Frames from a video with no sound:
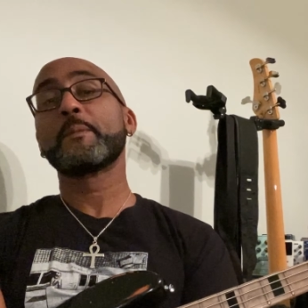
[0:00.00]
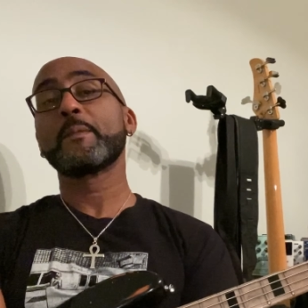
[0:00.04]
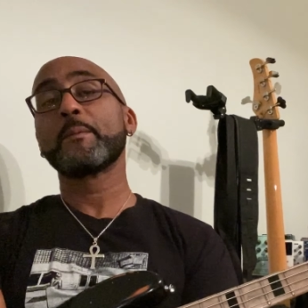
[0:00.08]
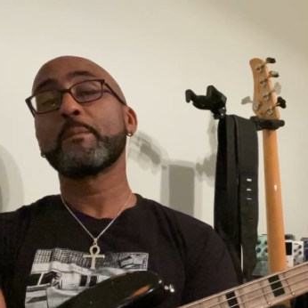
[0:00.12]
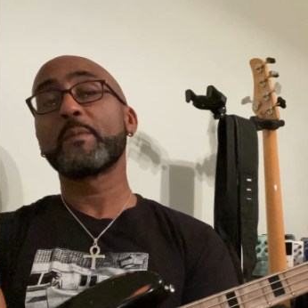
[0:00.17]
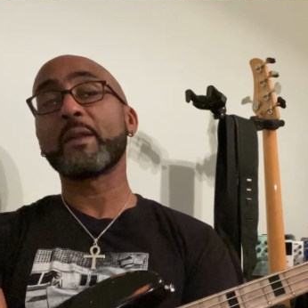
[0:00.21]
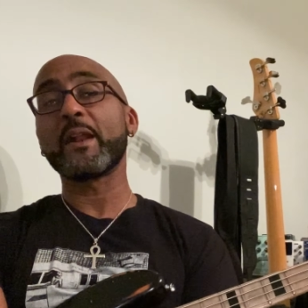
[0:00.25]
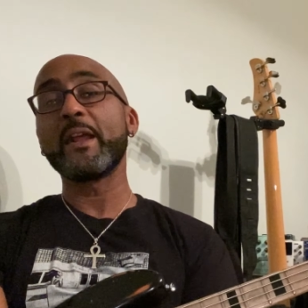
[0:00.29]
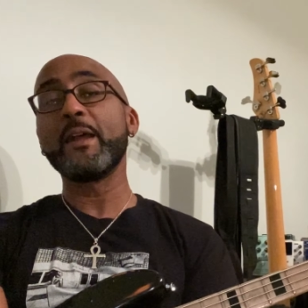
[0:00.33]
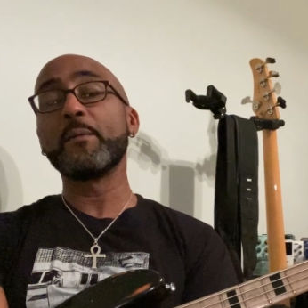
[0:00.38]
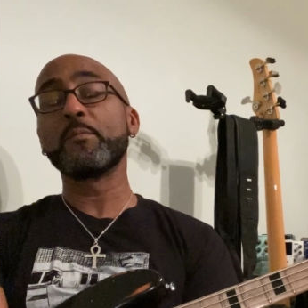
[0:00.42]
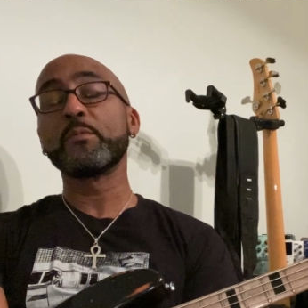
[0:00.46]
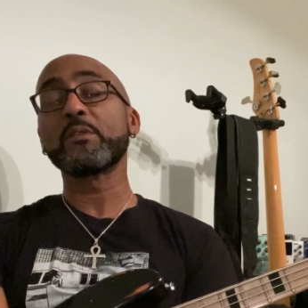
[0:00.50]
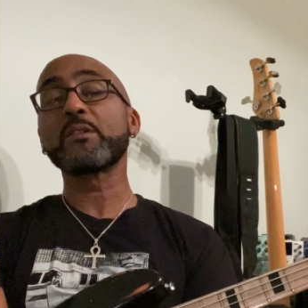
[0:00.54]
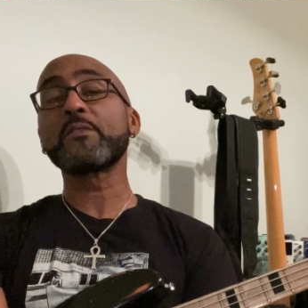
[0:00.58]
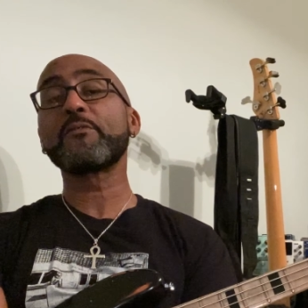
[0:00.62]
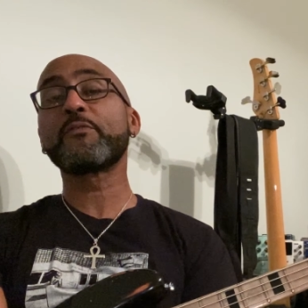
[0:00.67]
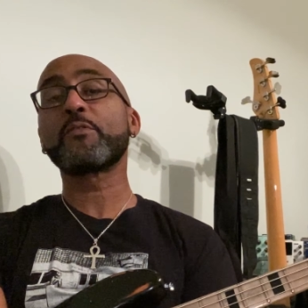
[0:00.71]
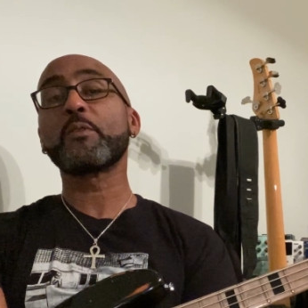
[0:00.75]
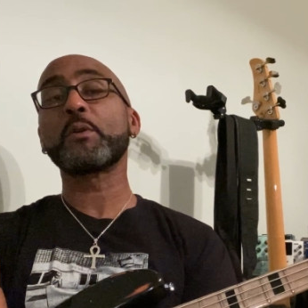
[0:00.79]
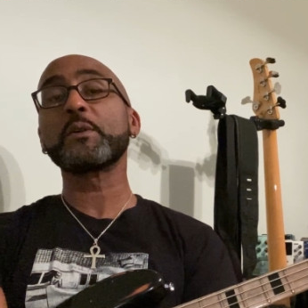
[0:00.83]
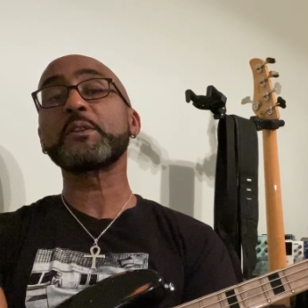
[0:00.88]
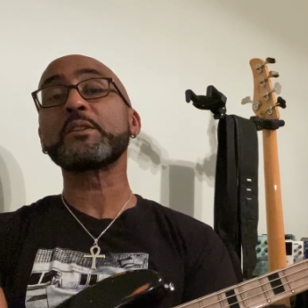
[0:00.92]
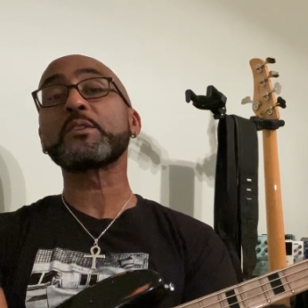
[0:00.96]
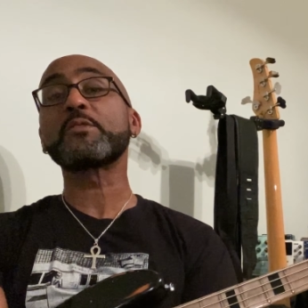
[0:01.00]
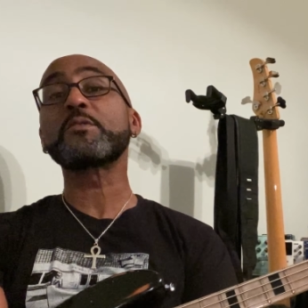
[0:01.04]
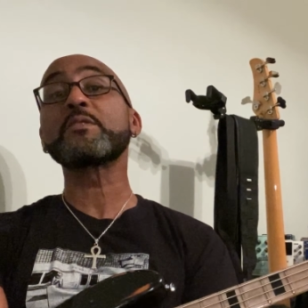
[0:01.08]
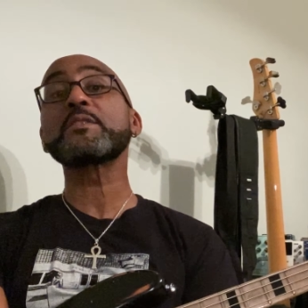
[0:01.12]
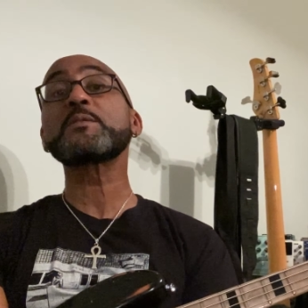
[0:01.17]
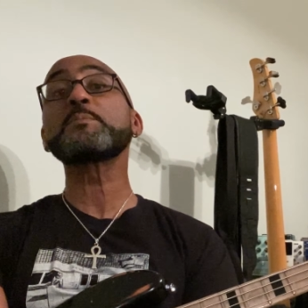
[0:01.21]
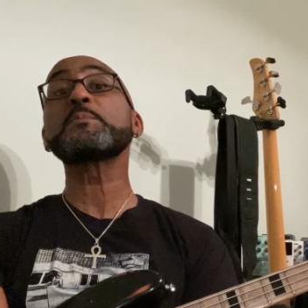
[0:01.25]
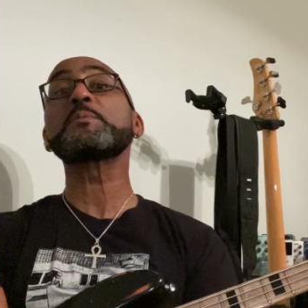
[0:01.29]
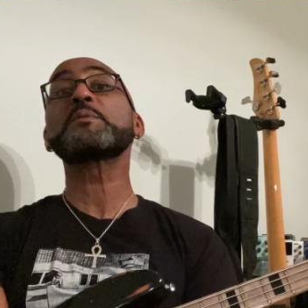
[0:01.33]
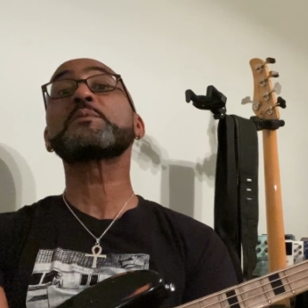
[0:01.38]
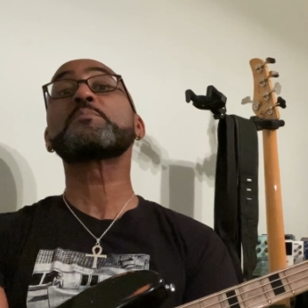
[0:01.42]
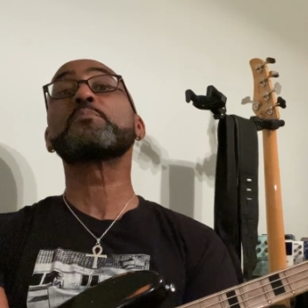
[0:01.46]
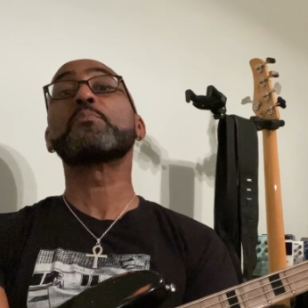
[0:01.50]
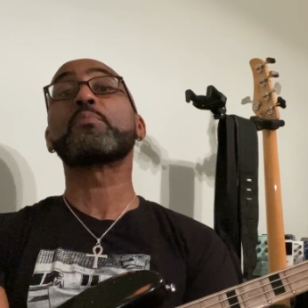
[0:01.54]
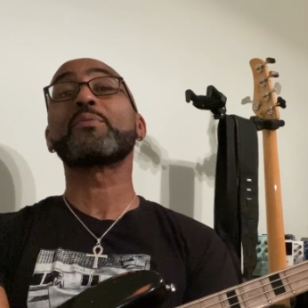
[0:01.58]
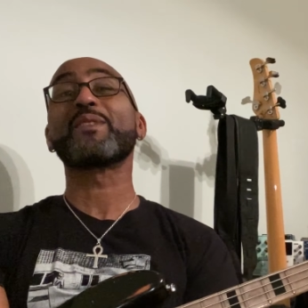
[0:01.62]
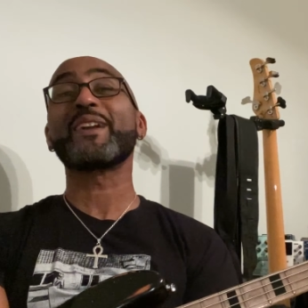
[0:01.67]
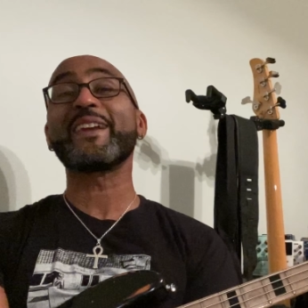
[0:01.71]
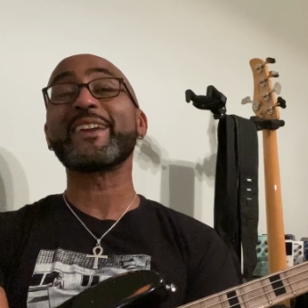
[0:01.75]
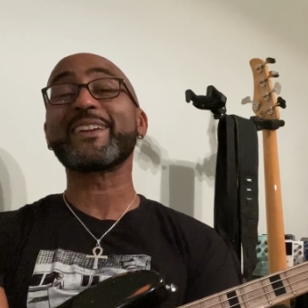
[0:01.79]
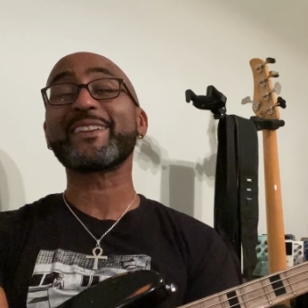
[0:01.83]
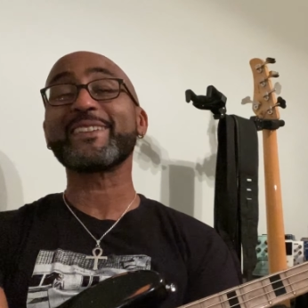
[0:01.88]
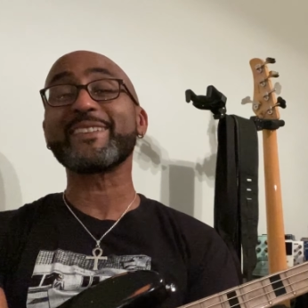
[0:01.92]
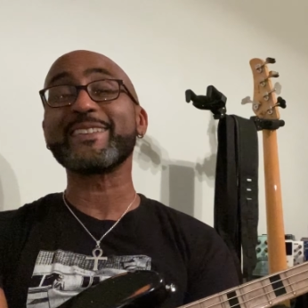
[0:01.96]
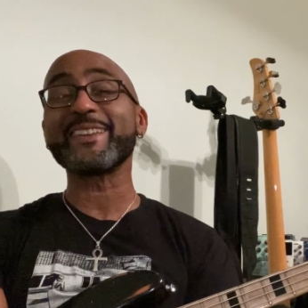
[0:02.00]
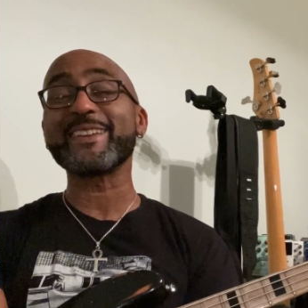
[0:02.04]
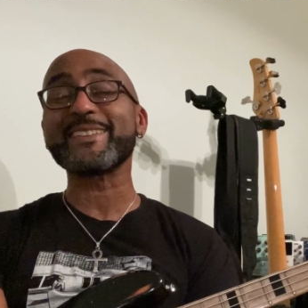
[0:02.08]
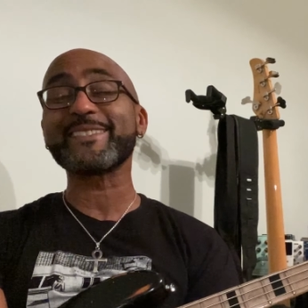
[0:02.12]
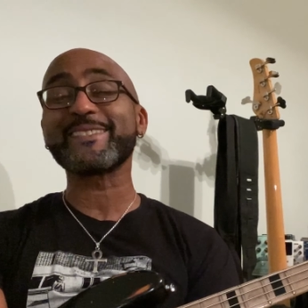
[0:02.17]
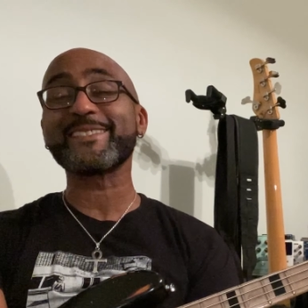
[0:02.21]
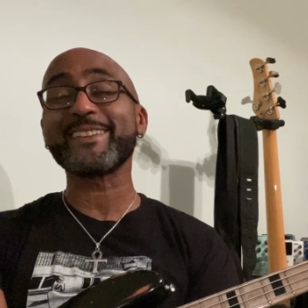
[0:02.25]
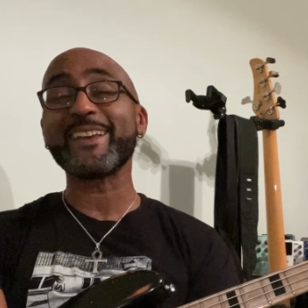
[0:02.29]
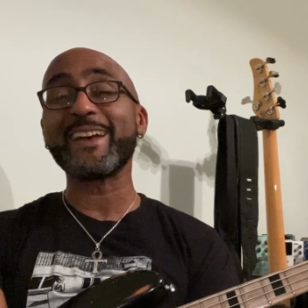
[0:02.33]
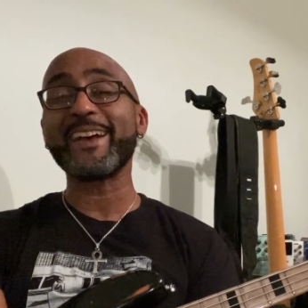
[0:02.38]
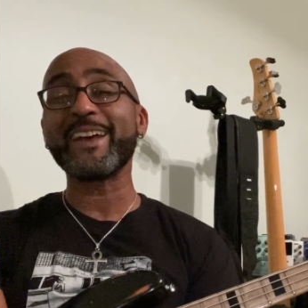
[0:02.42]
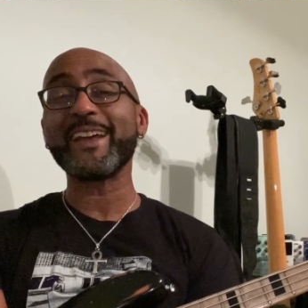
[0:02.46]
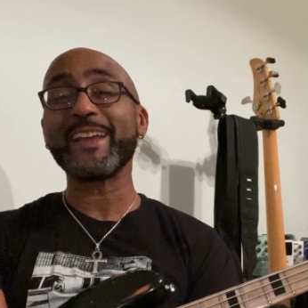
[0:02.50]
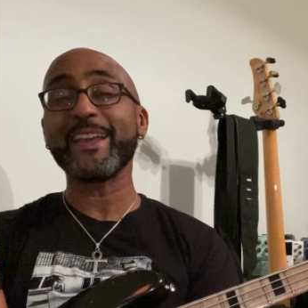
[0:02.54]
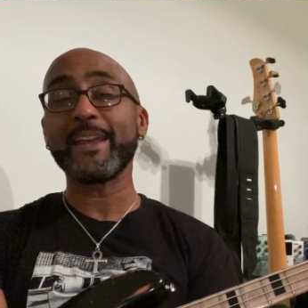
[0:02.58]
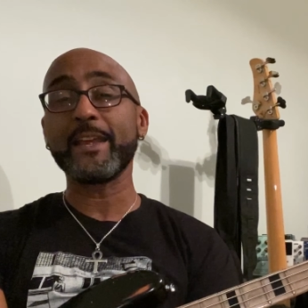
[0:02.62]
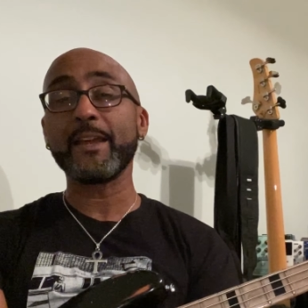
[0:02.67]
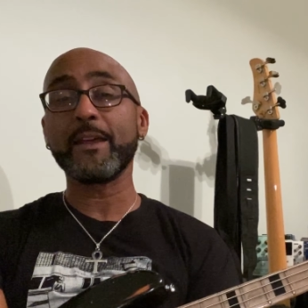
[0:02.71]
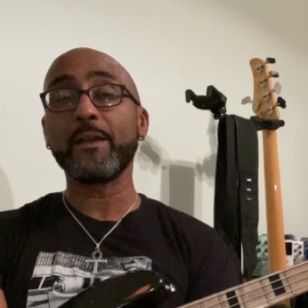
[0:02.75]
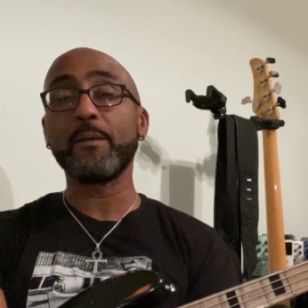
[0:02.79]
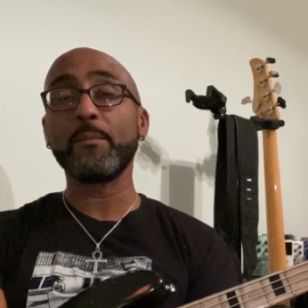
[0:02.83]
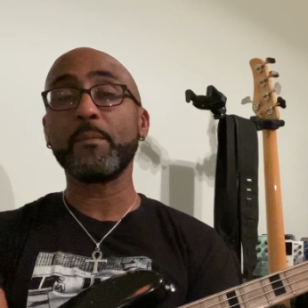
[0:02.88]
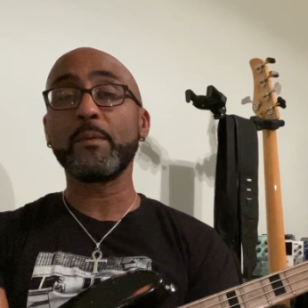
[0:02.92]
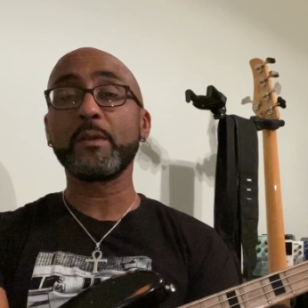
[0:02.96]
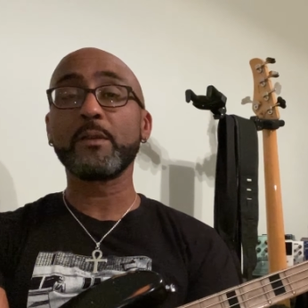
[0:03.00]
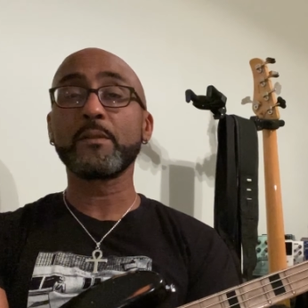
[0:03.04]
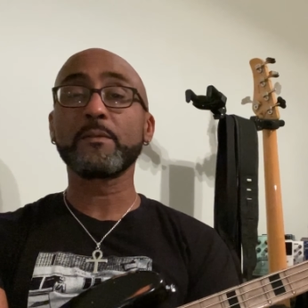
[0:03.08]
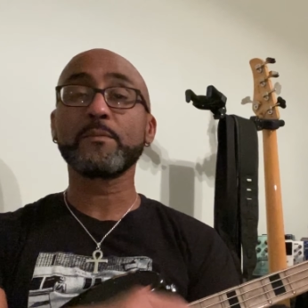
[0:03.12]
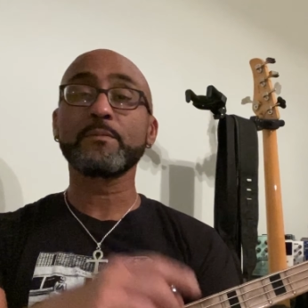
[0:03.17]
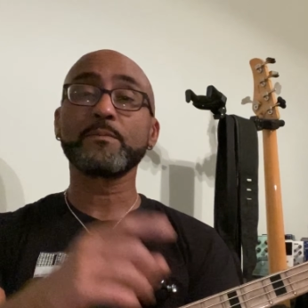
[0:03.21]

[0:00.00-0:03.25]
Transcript: but I am looking forward to Christmas break. Yes, I am.